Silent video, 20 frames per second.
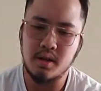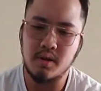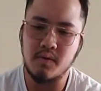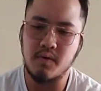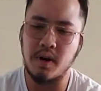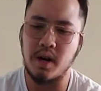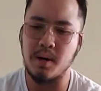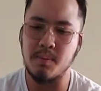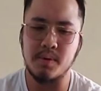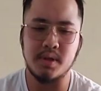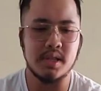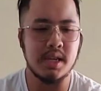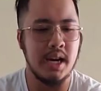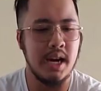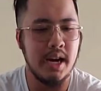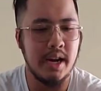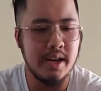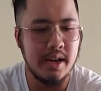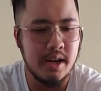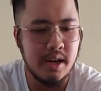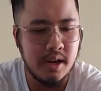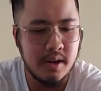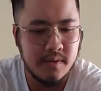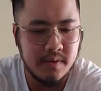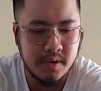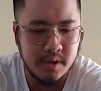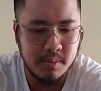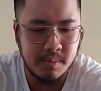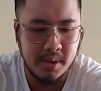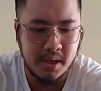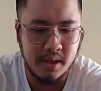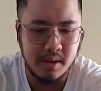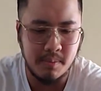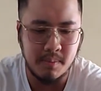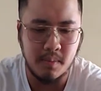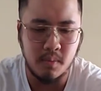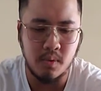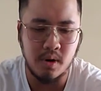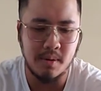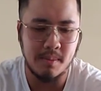Rob was kind enough to be
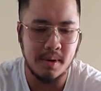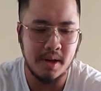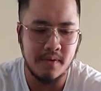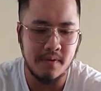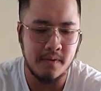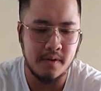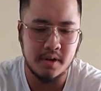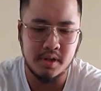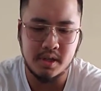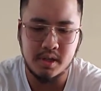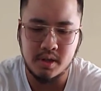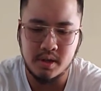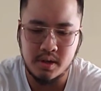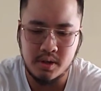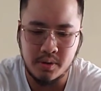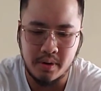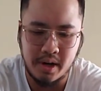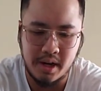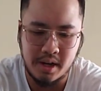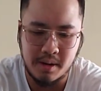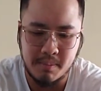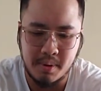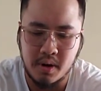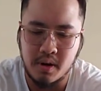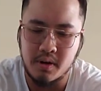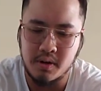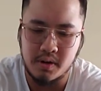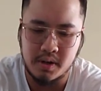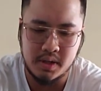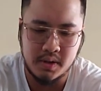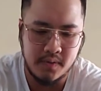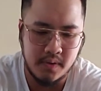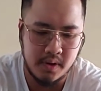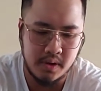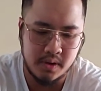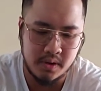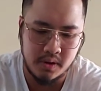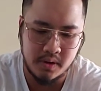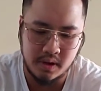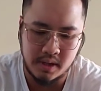one of my first training partners for
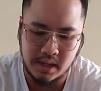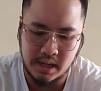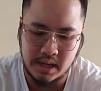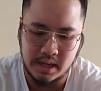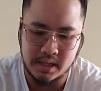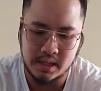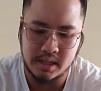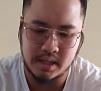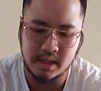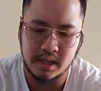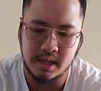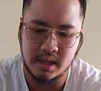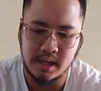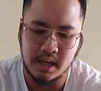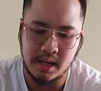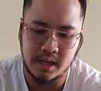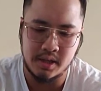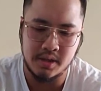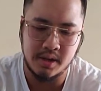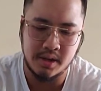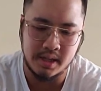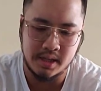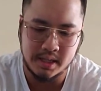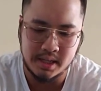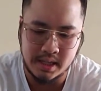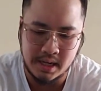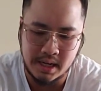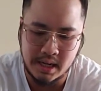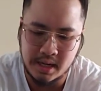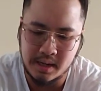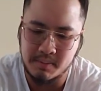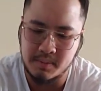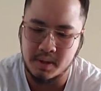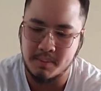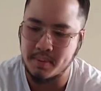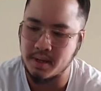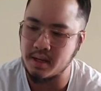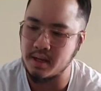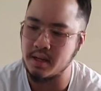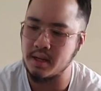adult class, and he took his time to
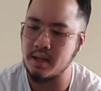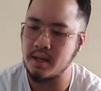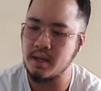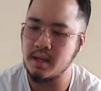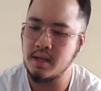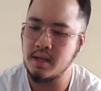be,